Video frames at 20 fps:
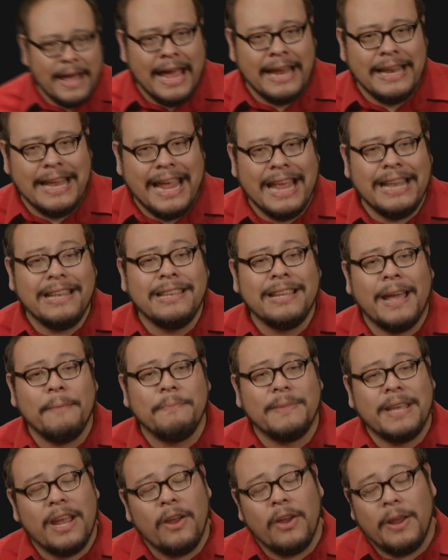and
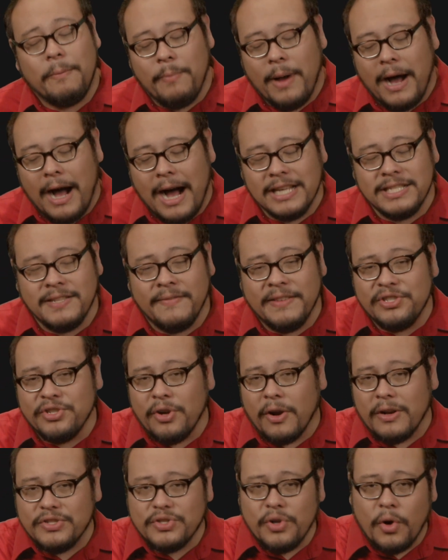n-type carry positively
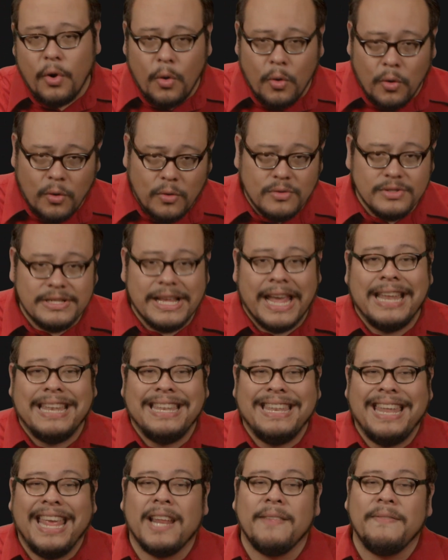charged holes
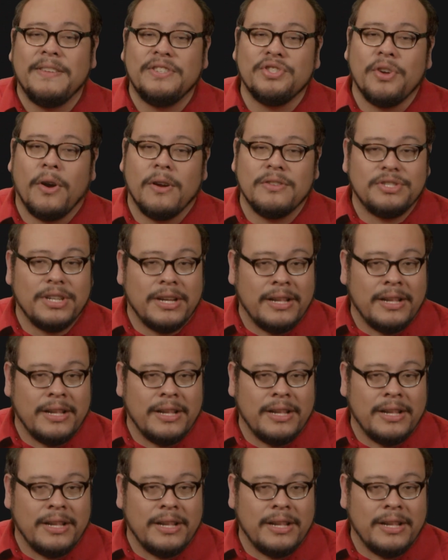and negatively charged